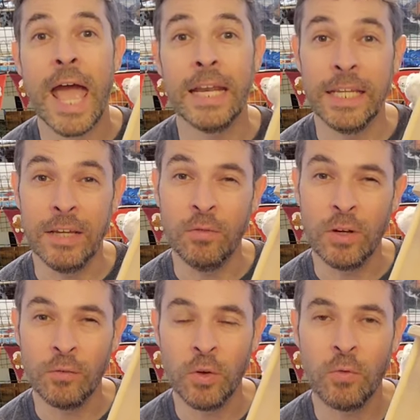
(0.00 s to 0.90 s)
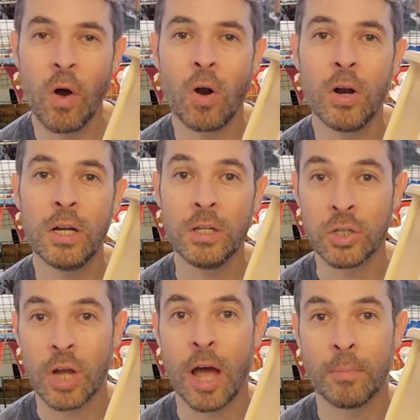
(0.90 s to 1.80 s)
And even if you've already
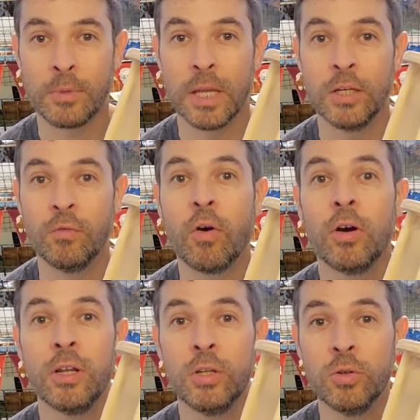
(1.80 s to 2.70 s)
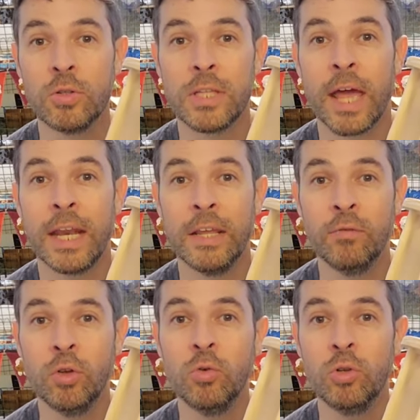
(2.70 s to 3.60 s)
shopped and you've already used that,
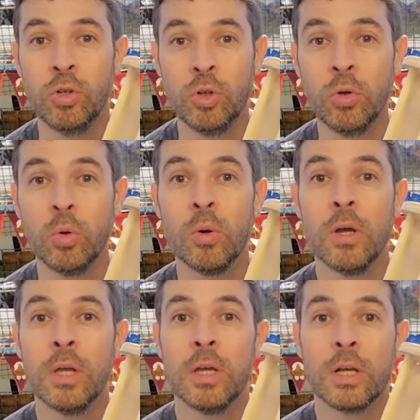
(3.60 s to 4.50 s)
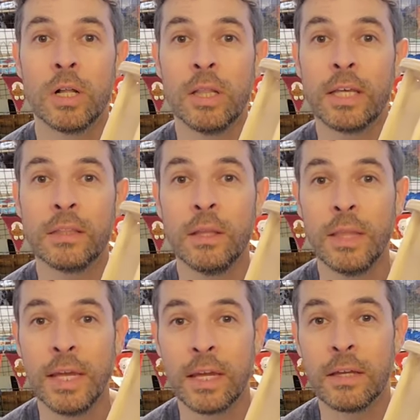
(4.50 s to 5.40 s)
if you do click the
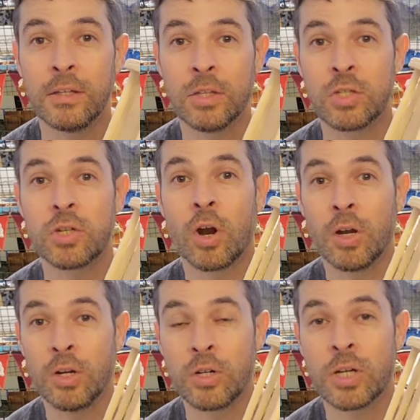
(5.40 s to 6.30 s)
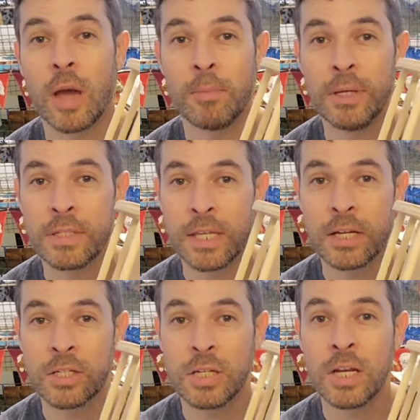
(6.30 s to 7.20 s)
link to start your shopping
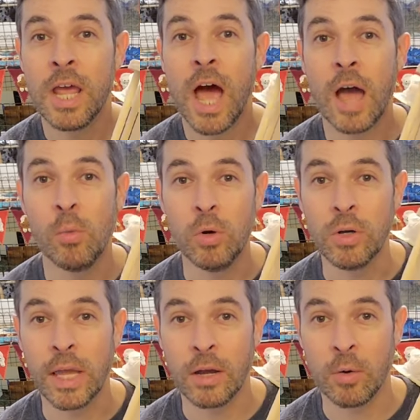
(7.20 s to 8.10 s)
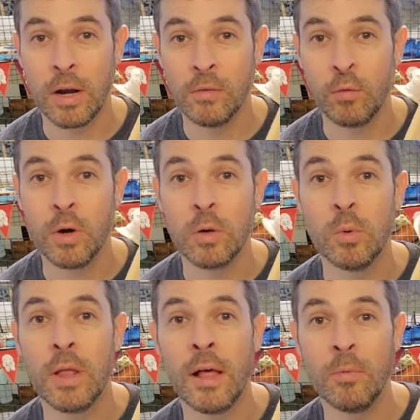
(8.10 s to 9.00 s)
session, I will get credit for it. It
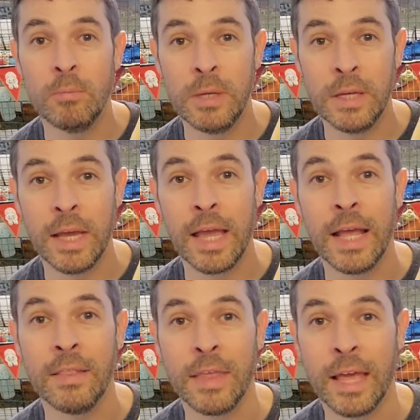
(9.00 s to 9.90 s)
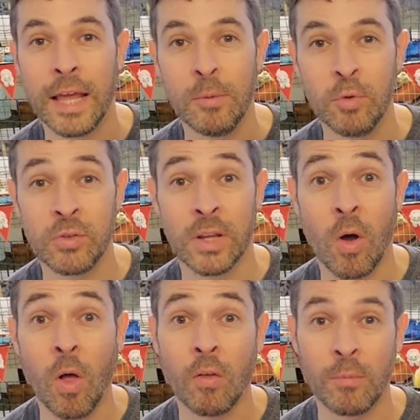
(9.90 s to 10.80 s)
will help me and the animals and
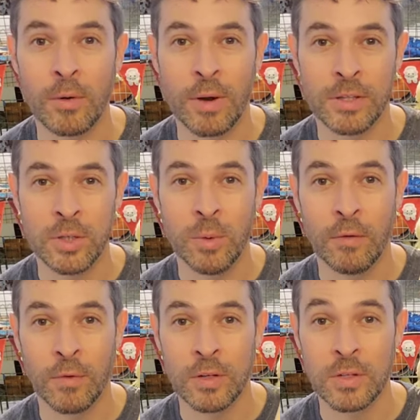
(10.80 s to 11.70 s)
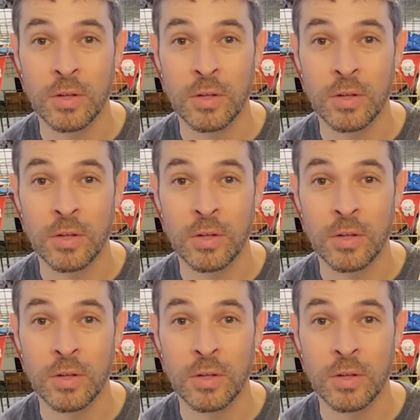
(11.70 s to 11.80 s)
all of my rescue efforts.